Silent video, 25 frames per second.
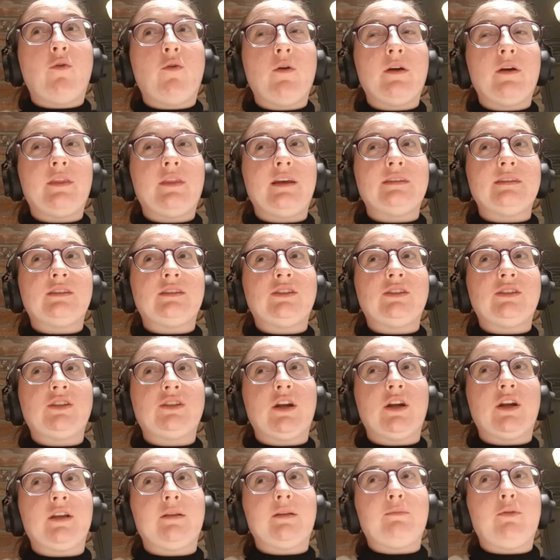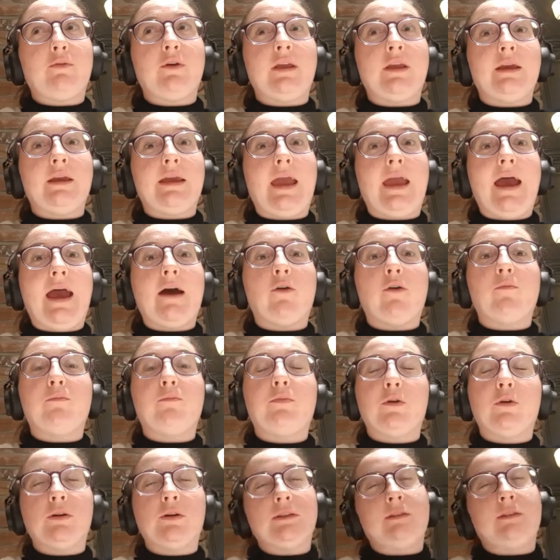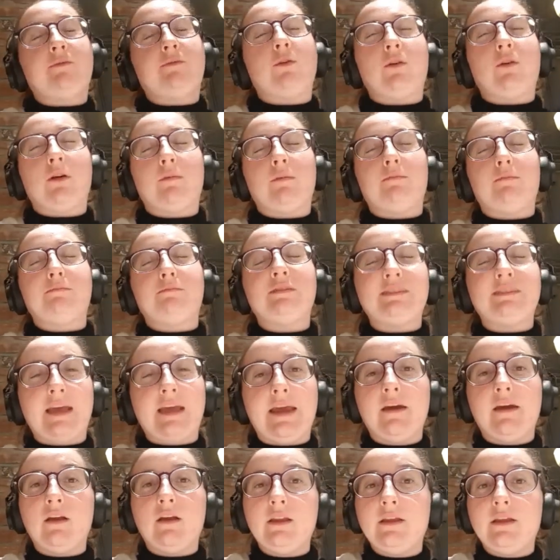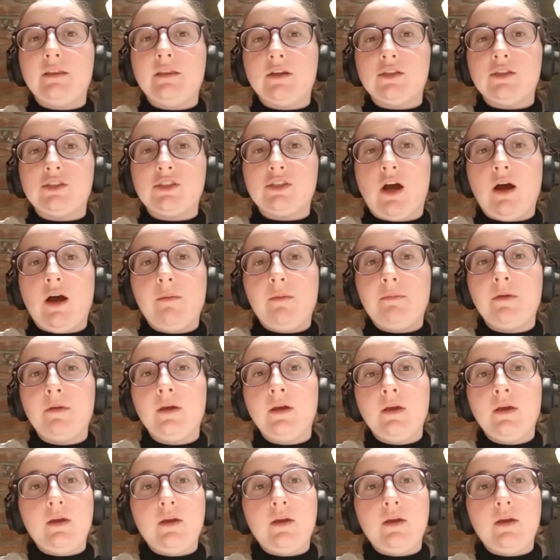they started putting out books for sale in their shop. It